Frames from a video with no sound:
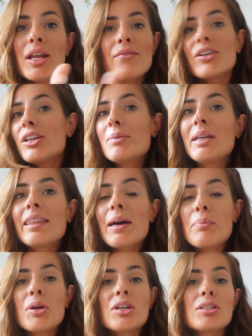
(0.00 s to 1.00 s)
never gonna be
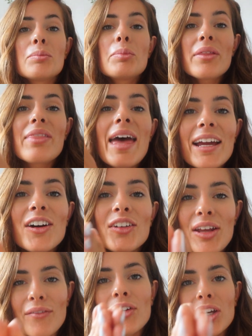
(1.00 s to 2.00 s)
that person, but they are
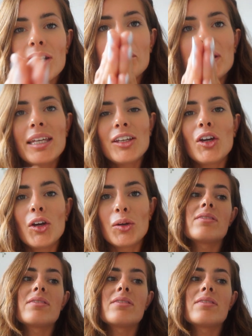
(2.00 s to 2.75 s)
never gonna be you.